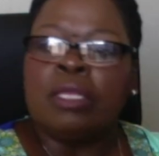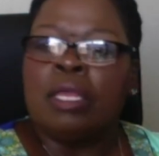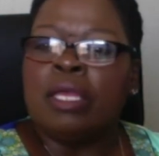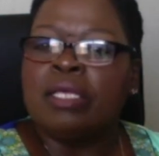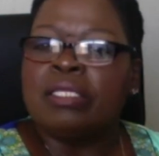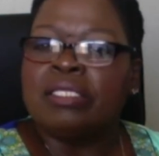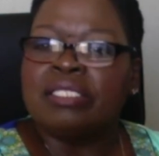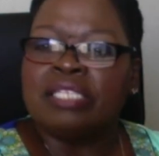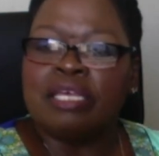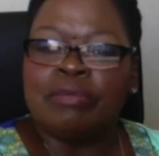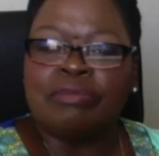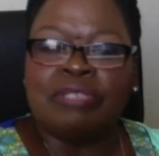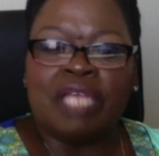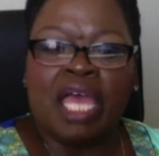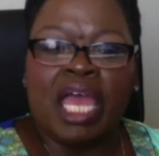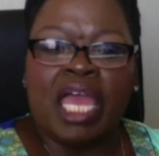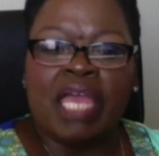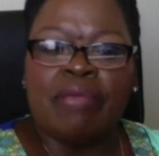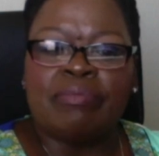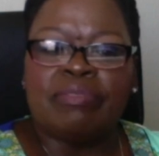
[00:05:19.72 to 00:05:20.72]

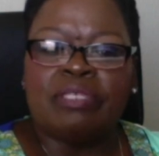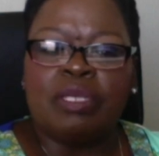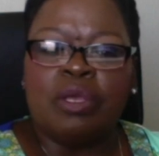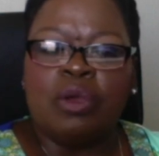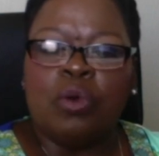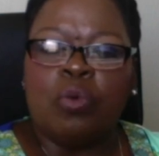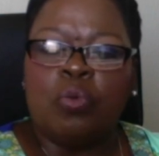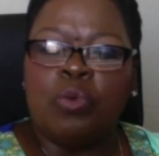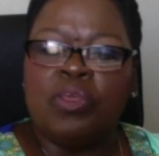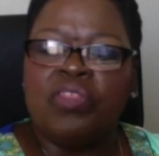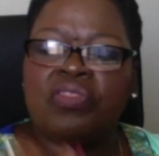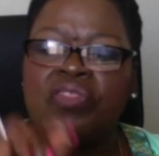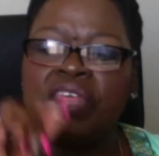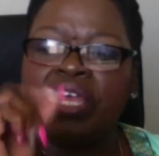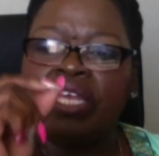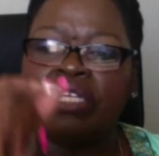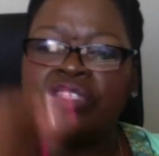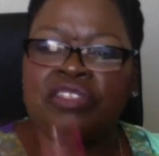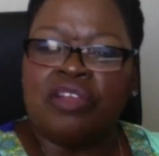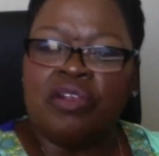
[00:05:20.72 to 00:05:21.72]
Sometimes we
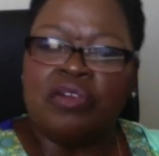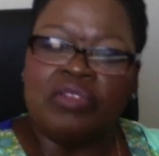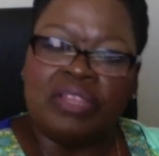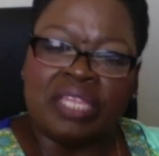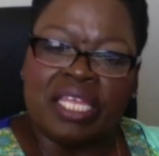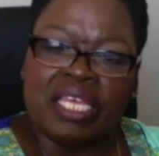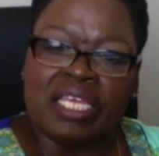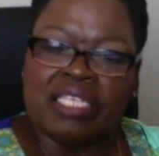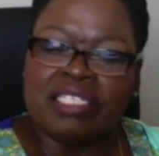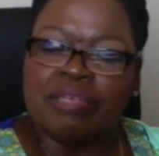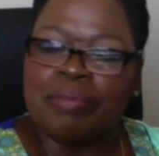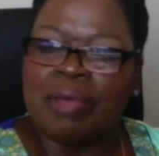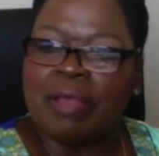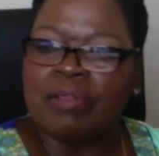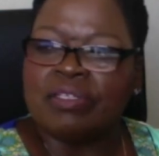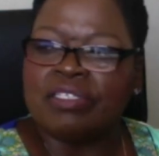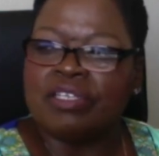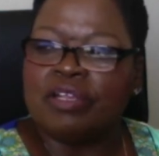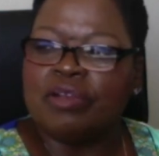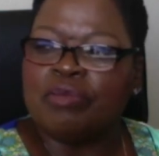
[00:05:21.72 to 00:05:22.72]
think certain things about
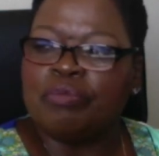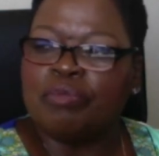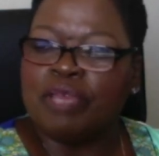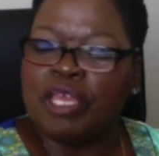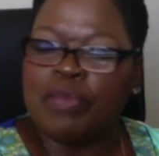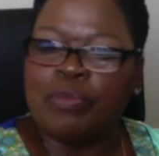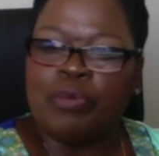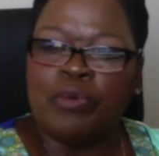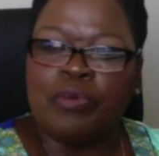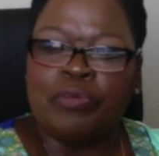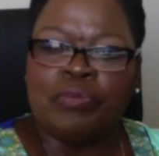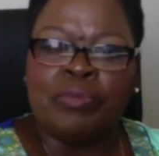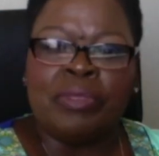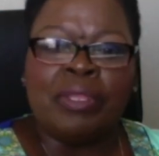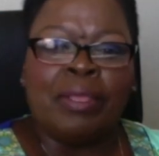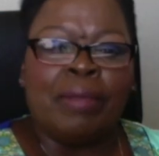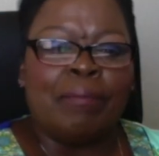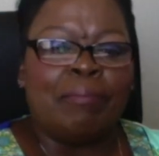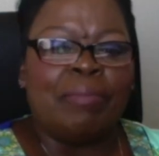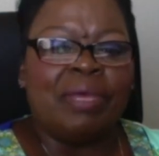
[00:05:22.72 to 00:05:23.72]
certain people,
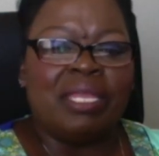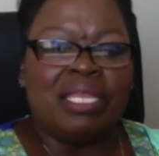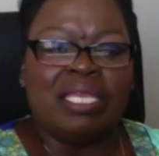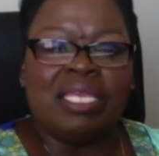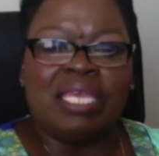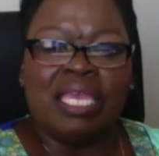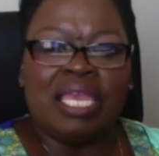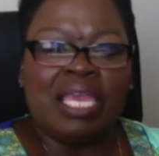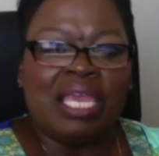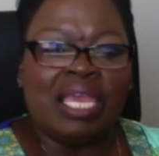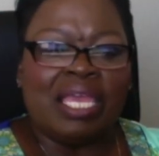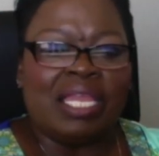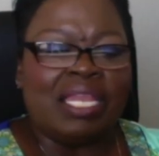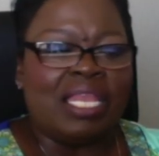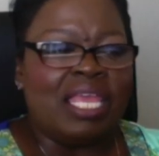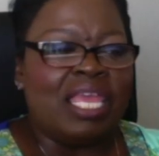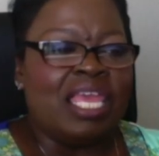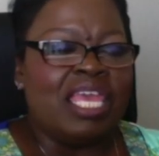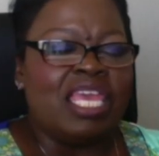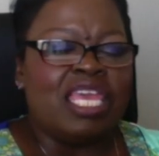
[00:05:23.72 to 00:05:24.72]
but again,
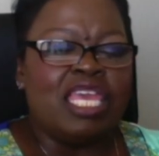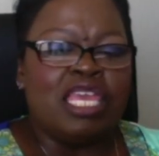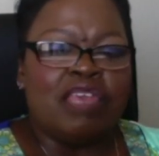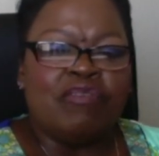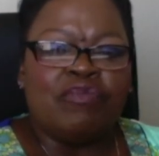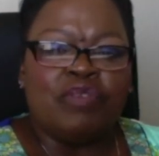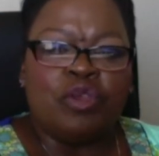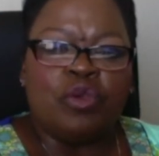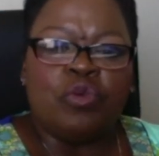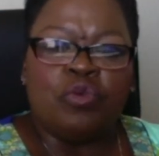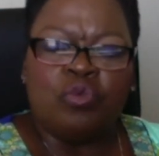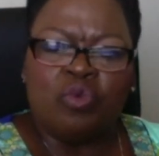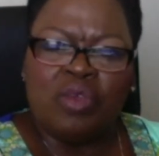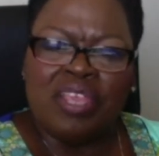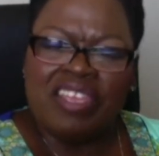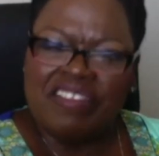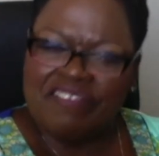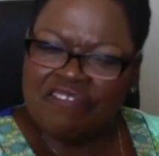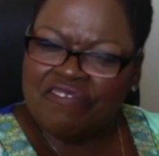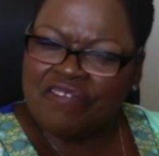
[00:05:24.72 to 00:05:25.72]
if you
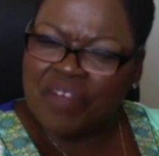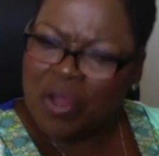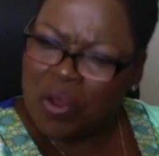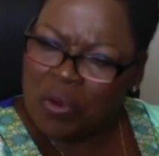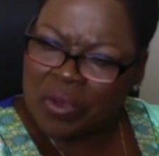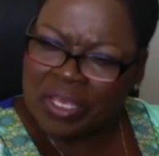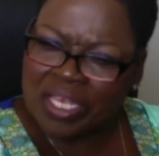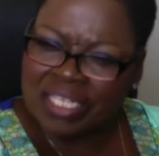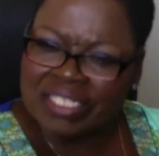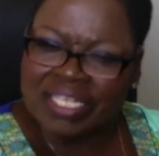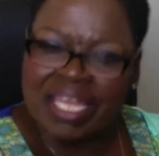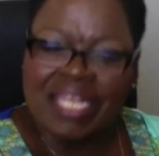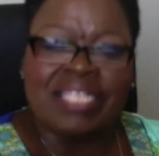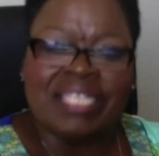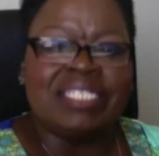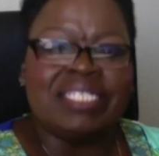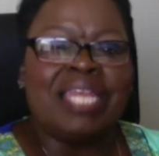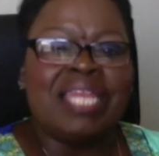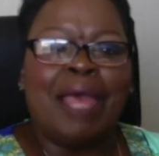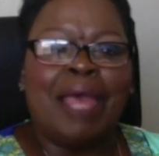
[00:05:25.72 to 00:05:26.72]
refocus, and
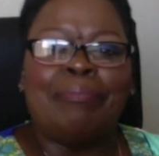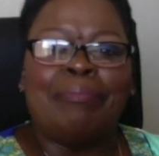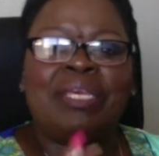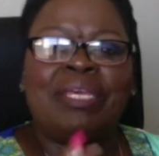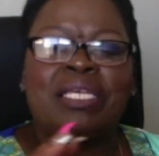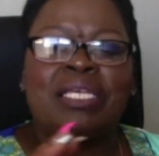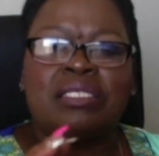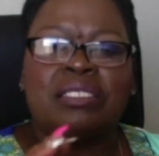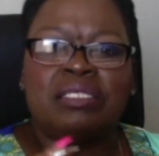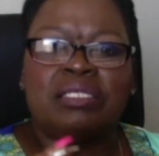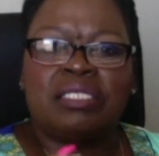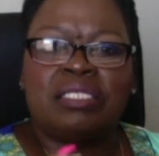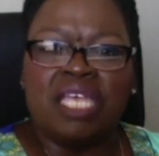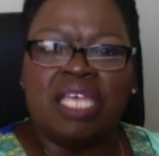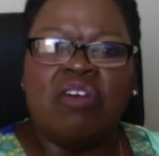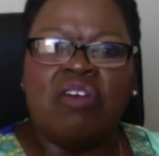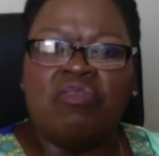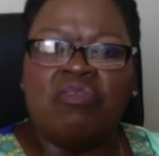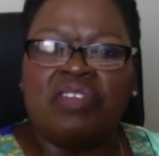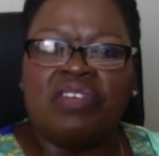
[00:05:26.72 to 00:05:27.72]
it's not being
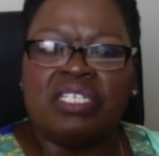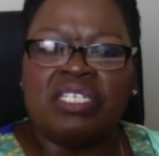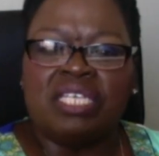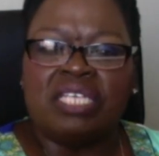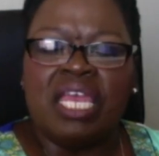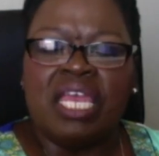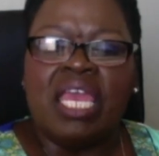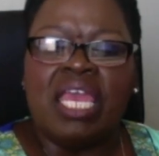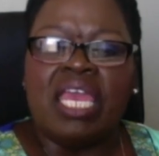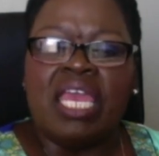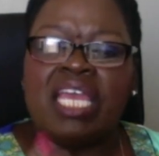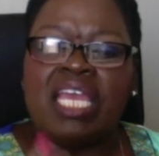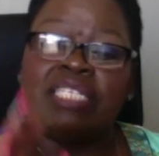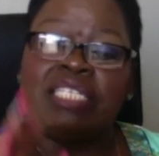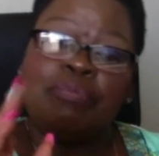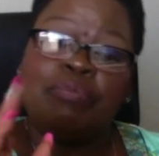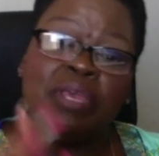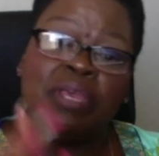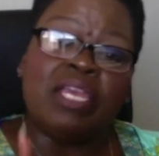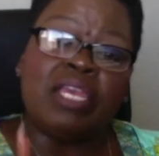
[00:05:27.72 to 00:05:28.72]
selfish, it's
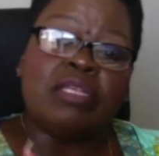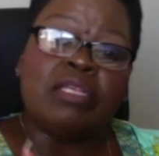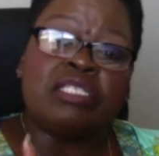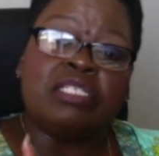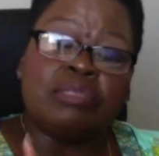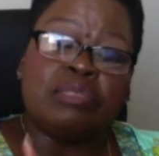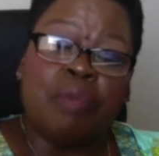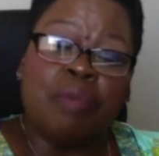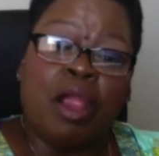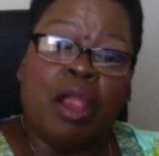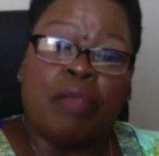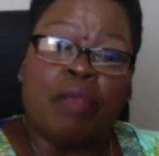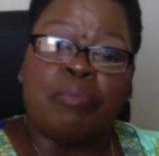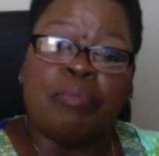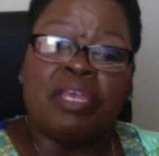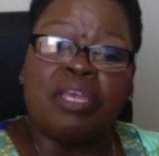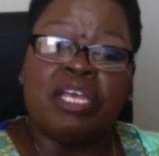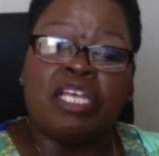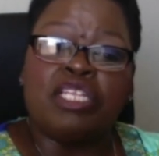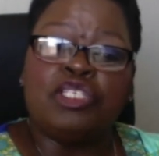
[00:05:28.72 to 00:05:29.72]
being smart
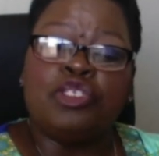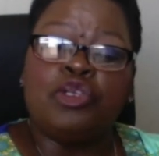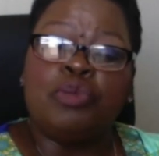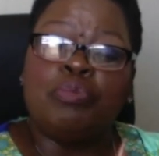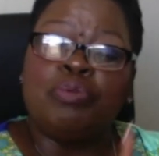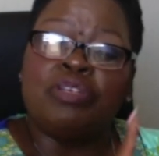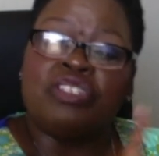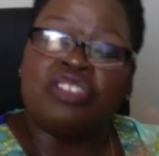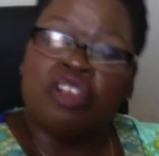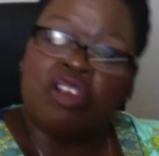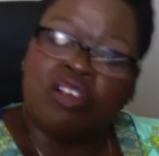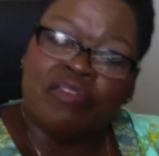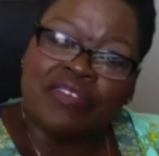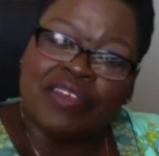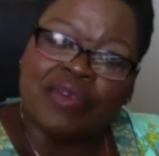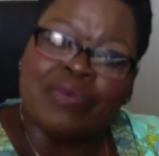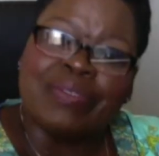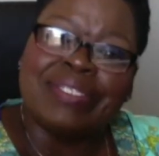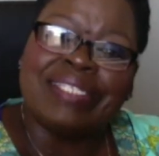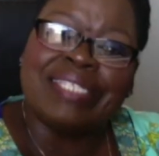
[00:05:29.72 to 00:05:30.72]
because you preserve
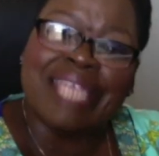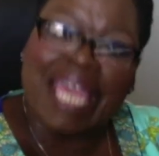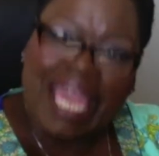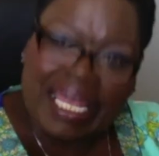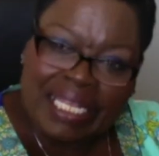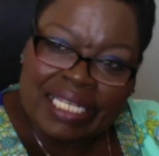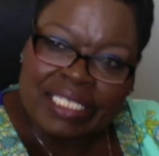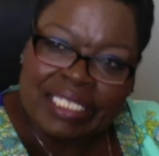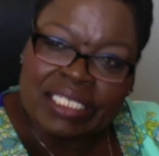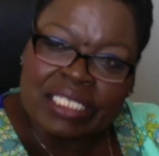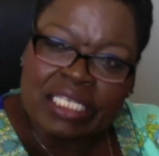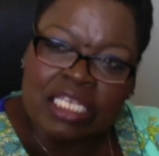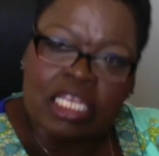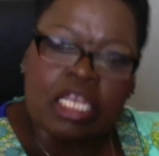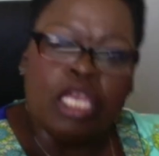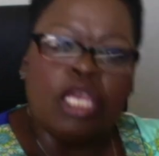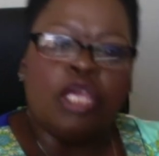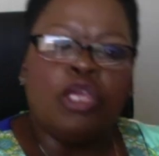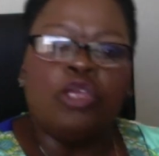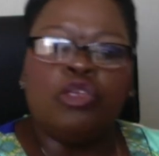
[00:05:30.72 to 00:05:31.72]
your sanity,
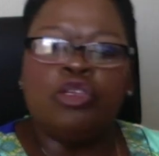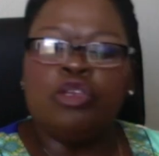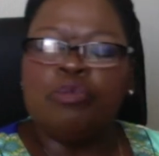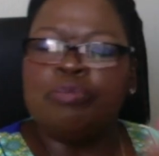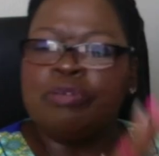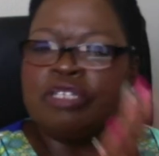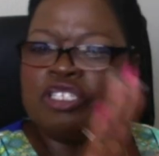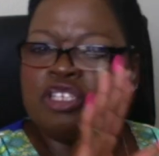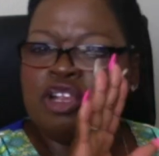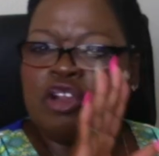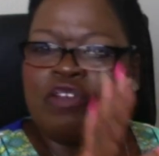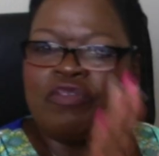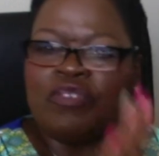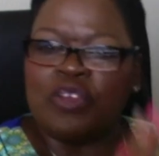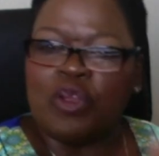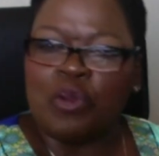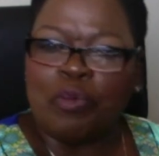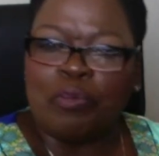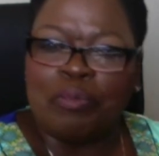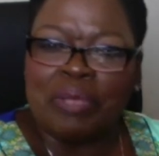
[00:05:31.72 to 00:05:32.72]
you preserve
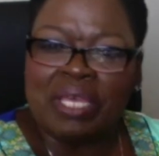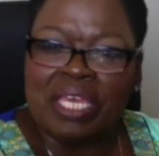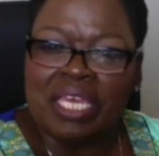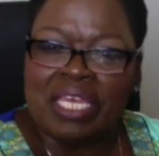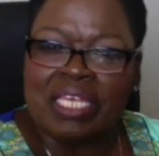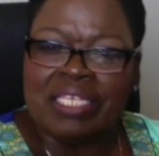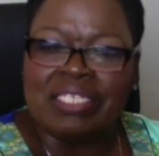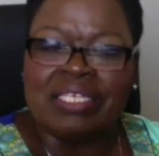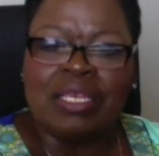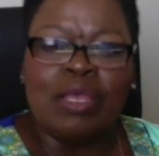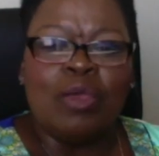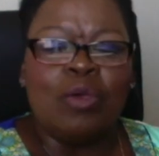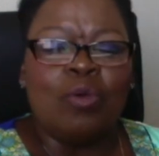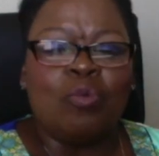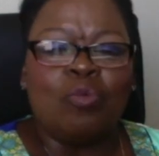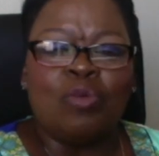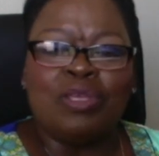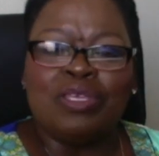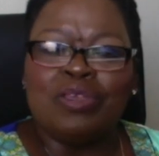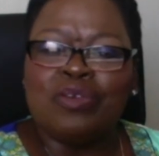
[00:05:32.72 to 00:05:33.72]
your peace.
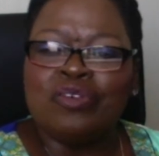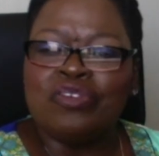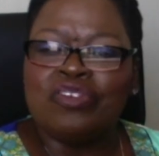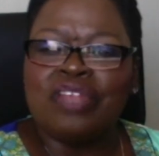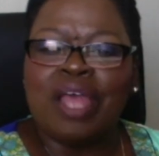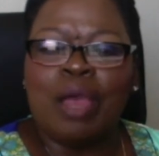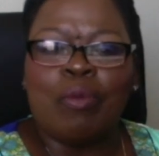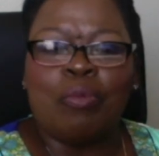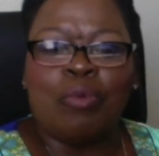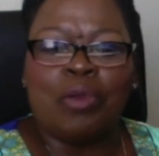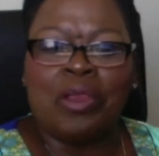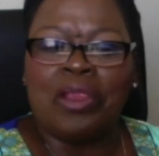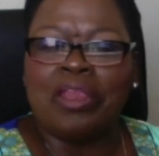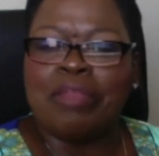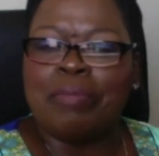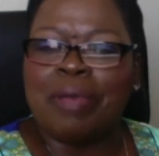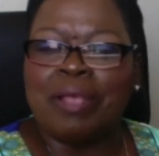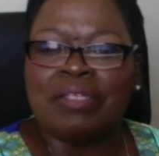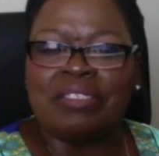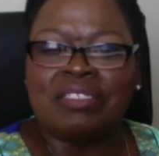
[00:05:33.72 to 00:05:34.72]
When you stop worrying
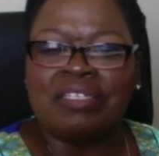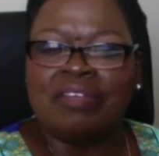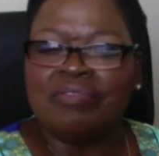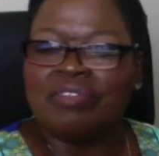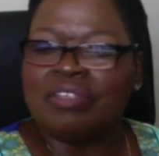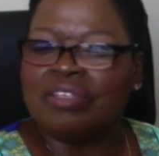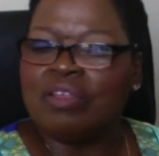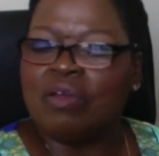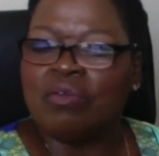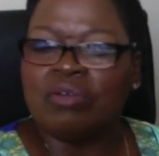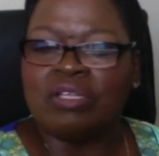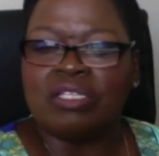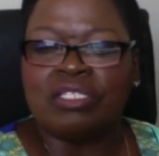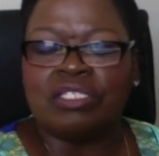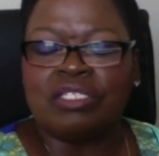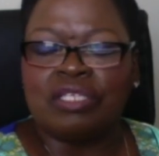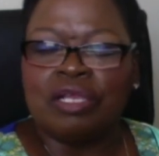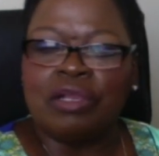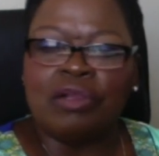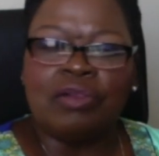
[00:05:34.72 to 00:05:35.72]
about stuff that don't
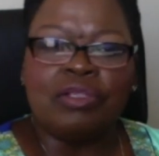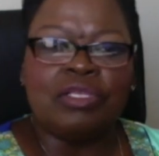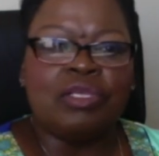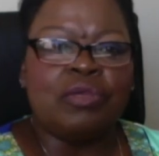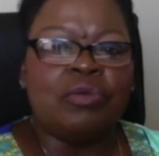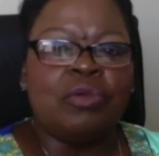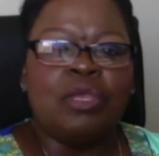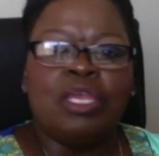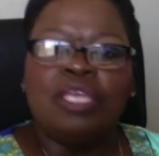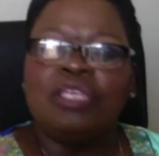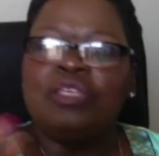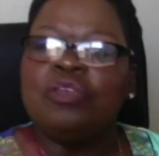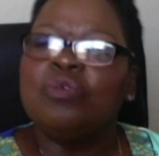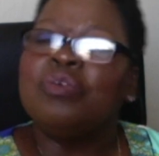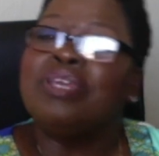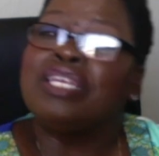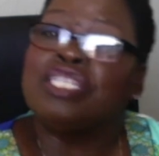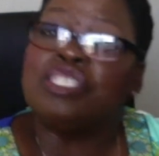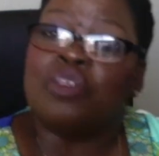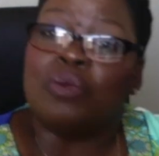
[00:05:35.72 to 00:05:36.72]
concern you, you
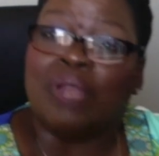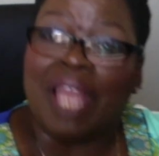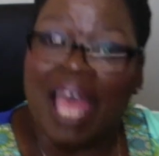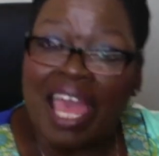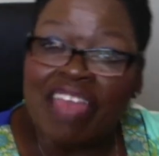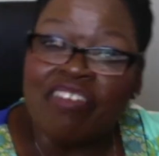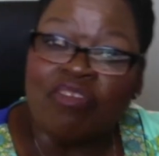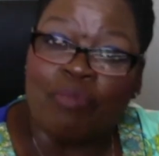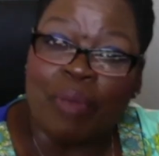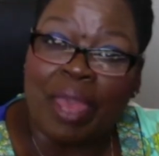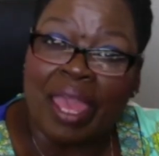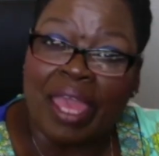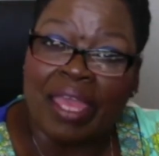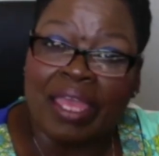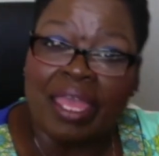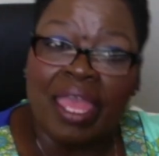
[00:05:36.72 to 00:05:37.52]
get your life back.